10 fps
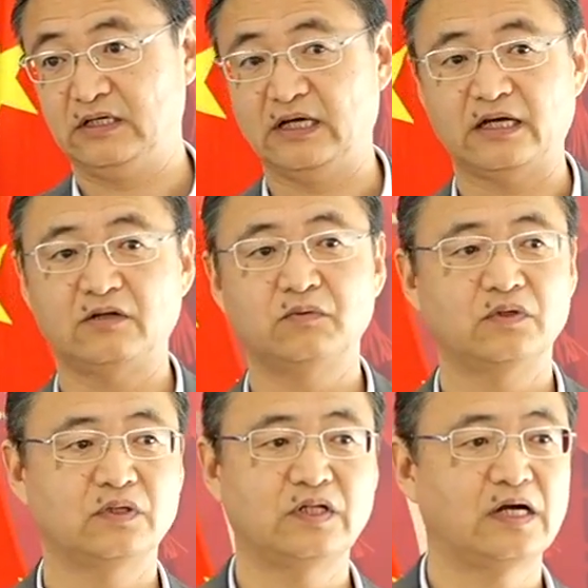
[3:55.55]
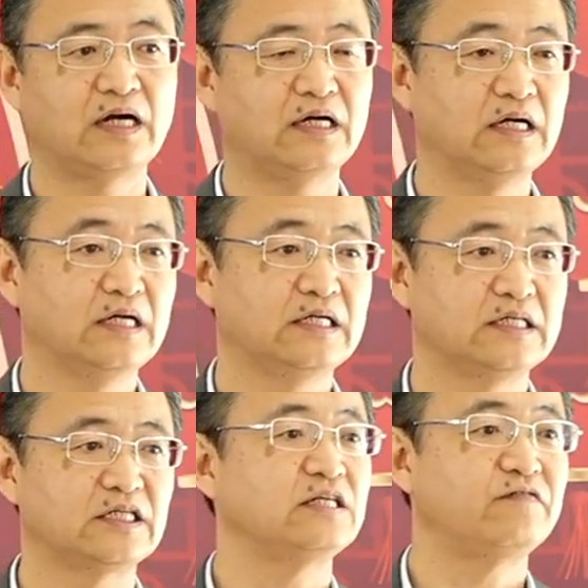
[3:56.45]
It, they are
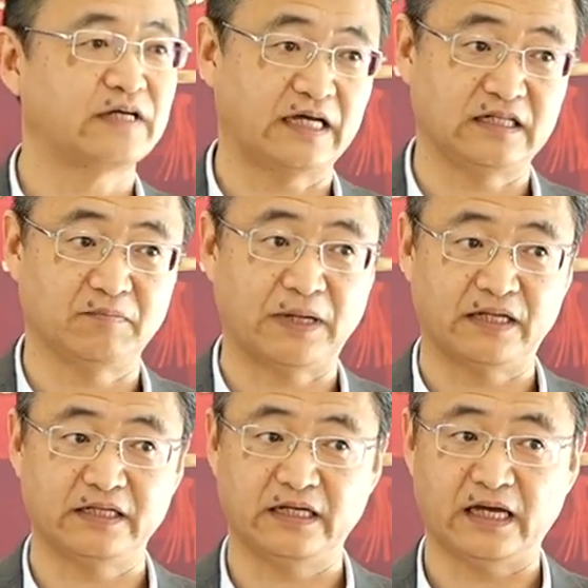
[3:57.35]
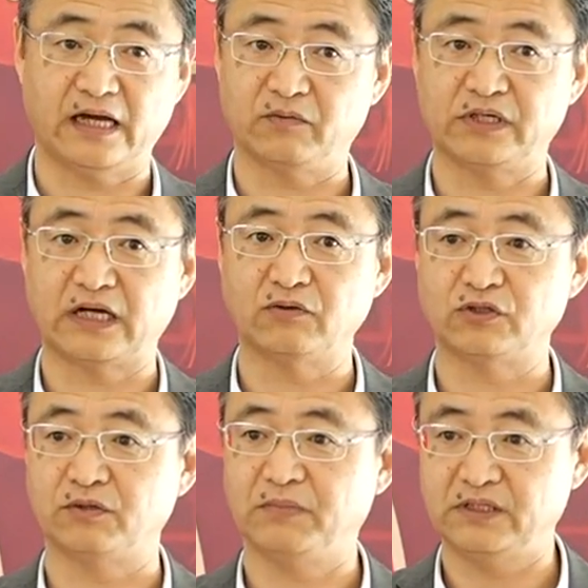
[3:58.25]
certificated by the
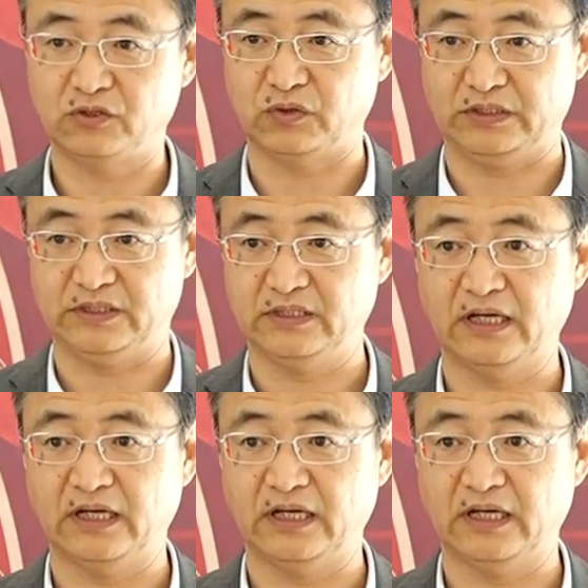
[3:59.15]
agriculture ministries.